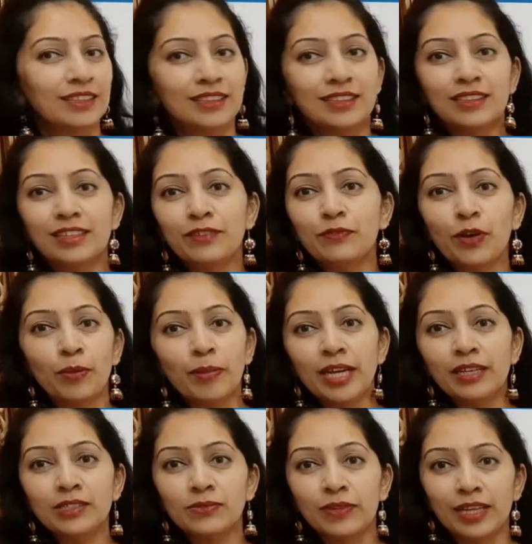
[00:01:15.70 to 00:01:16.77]
The format
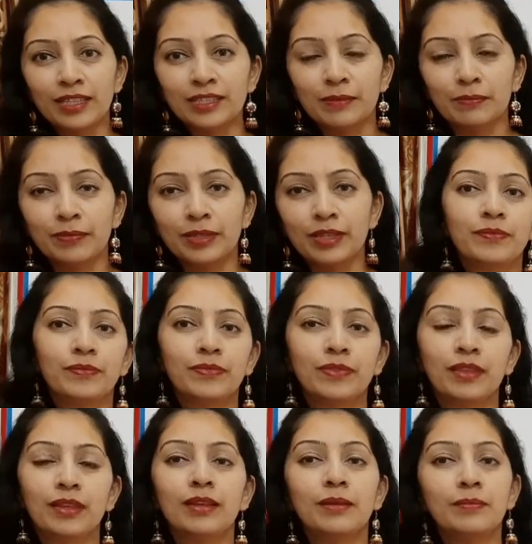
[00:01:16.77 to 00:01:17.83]
is very simple,
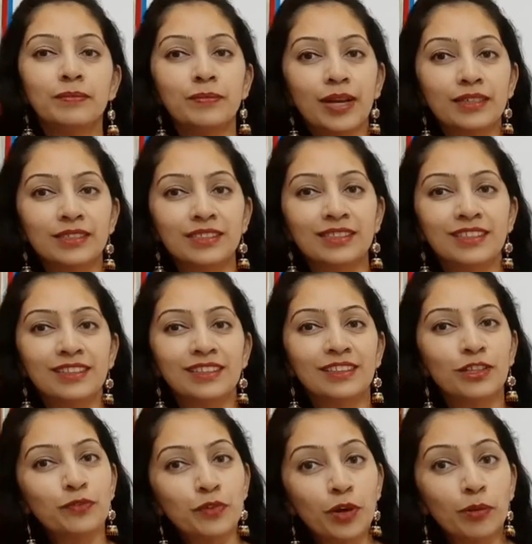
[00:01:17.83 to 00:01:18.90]
but
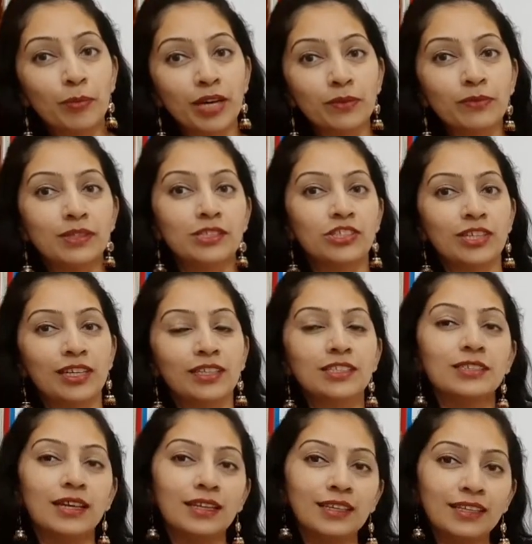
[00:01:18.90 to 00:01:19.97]
the format will change
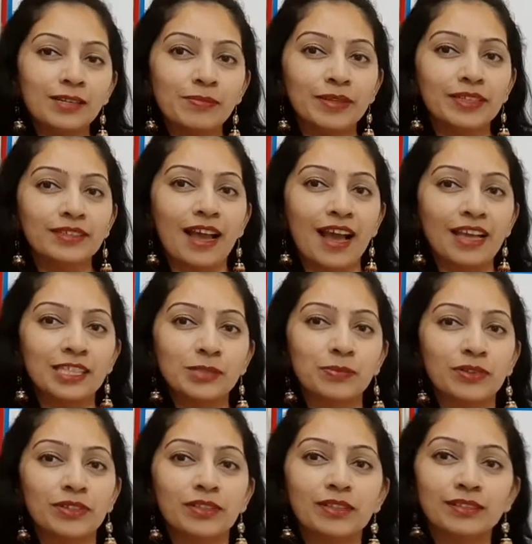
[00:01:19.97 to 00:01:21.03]
a little bit as
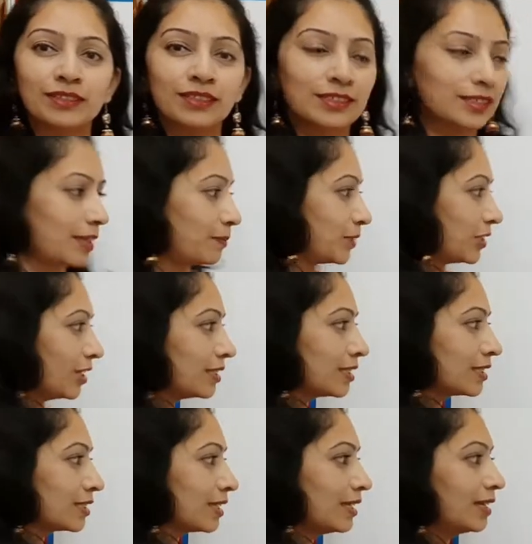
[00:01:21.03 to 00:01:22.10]
per the
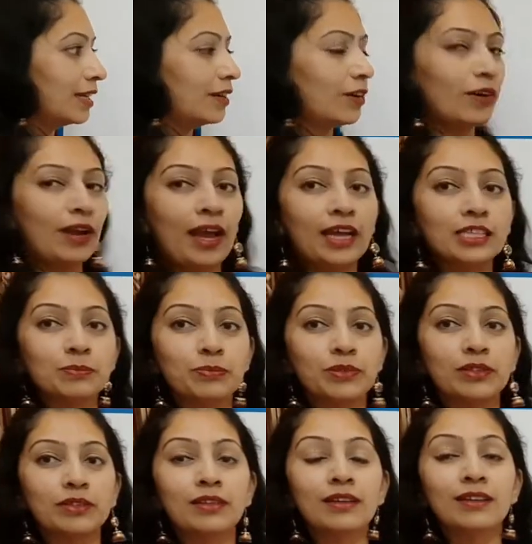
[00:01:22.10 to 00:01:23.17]
subjects, as
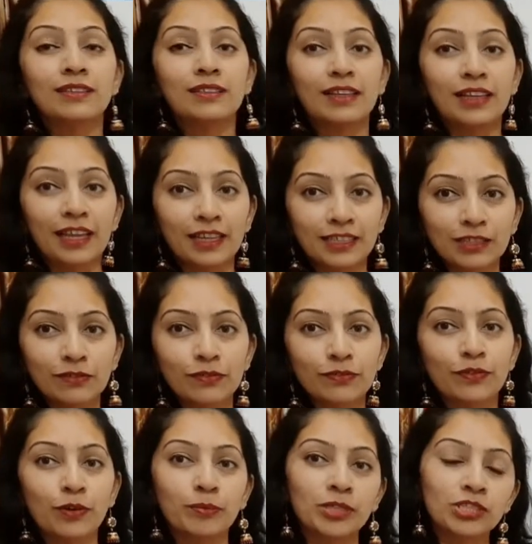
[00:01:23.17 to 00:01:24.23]
per the negative
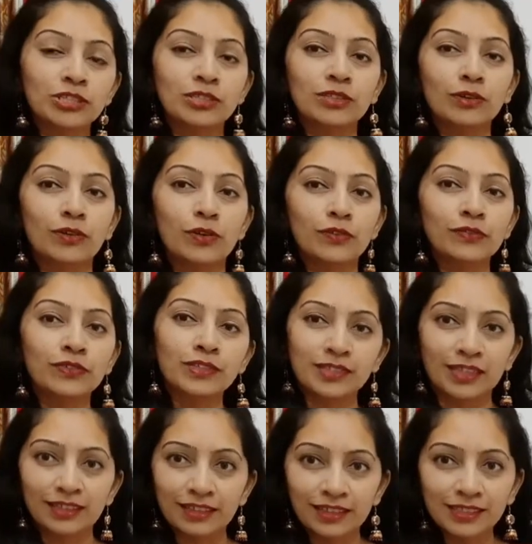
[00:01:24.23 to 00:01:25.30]
formation of the
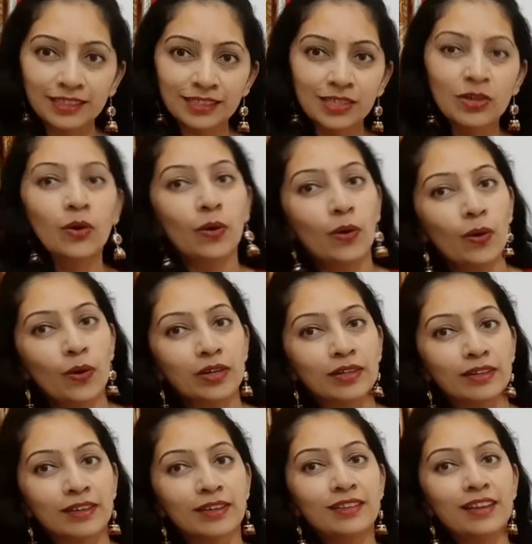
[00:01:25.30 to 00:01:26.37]
sentence or
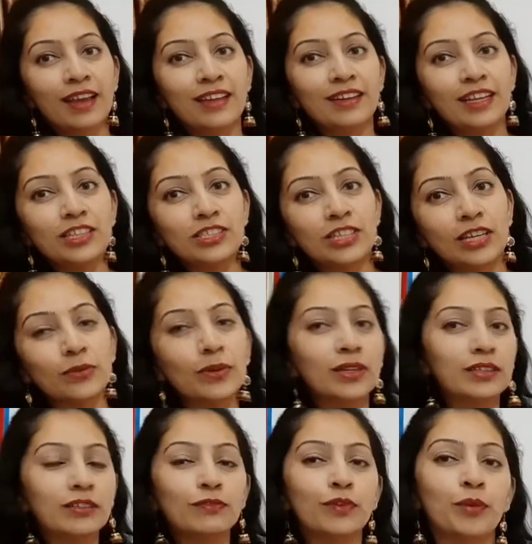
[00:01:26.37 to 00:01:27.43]
an
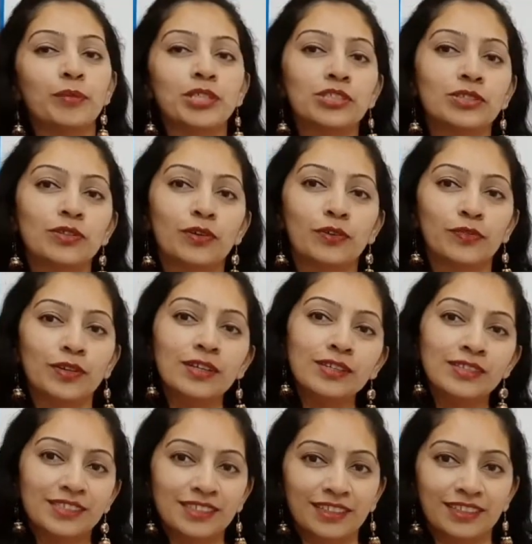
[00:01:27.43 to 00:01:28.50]
interrogative formation of a
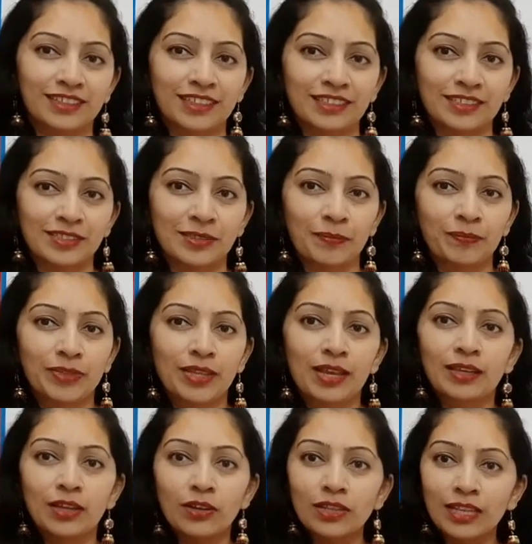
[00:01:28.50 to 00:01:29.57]
sentence.
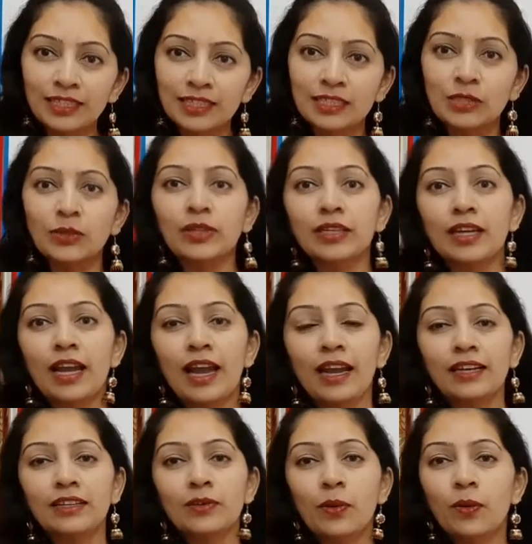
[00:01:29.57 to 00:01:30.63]
Now let's look
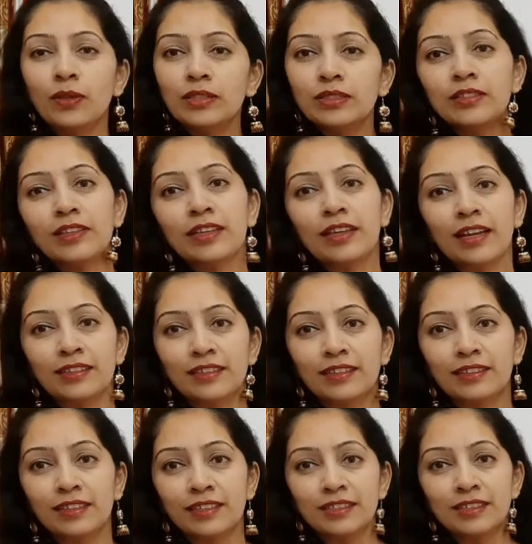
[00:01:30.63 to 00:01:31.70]
at all the three
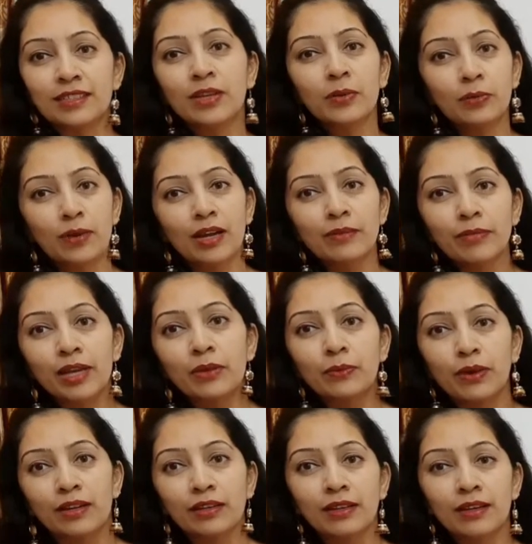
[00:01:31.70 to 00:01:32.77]
categories one by
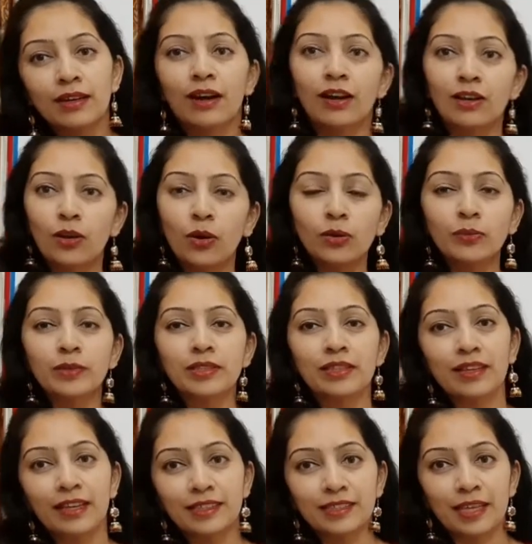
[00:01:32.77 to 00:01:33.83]
one along with an
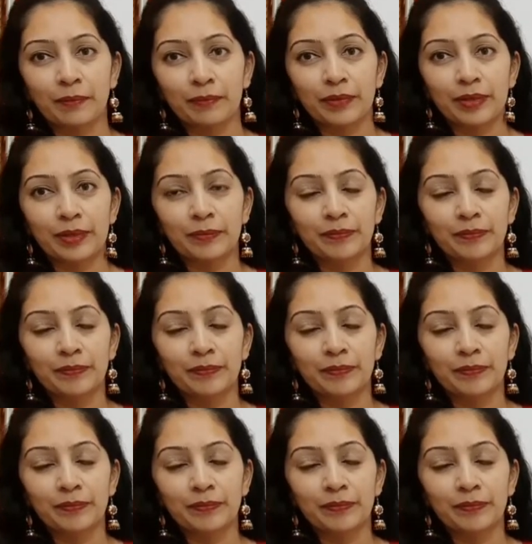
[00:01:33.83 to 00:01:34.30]
example.